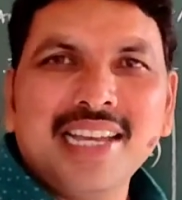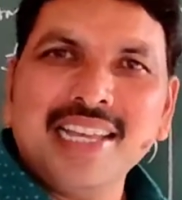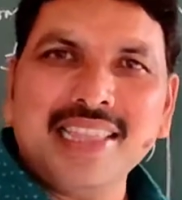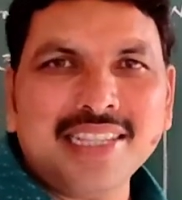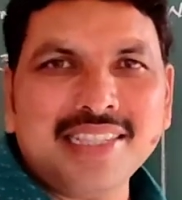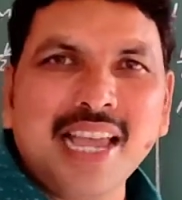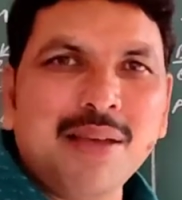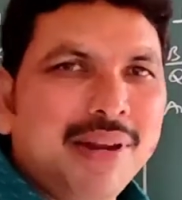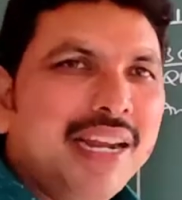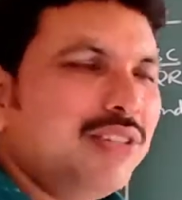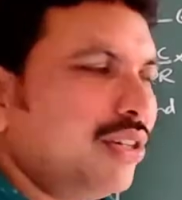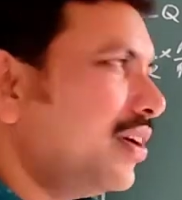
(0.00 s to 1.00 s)
in the same
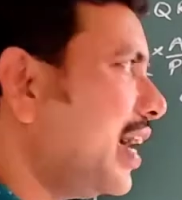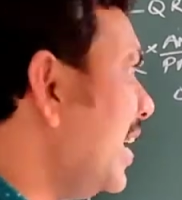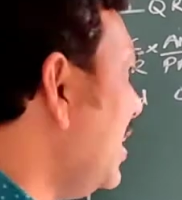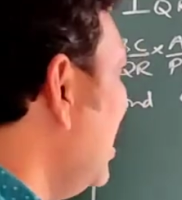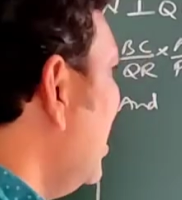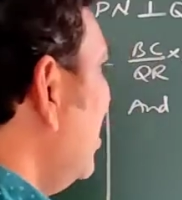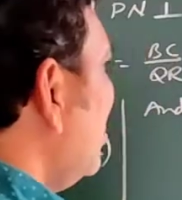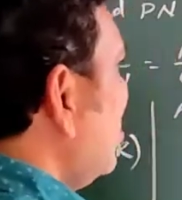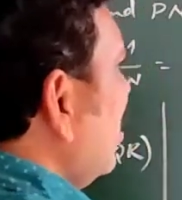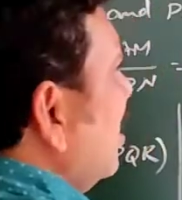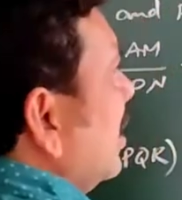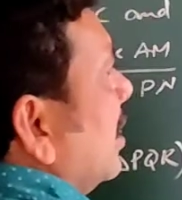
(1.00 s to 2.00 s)
ratio, right?
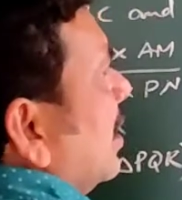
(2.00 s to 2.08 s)
So,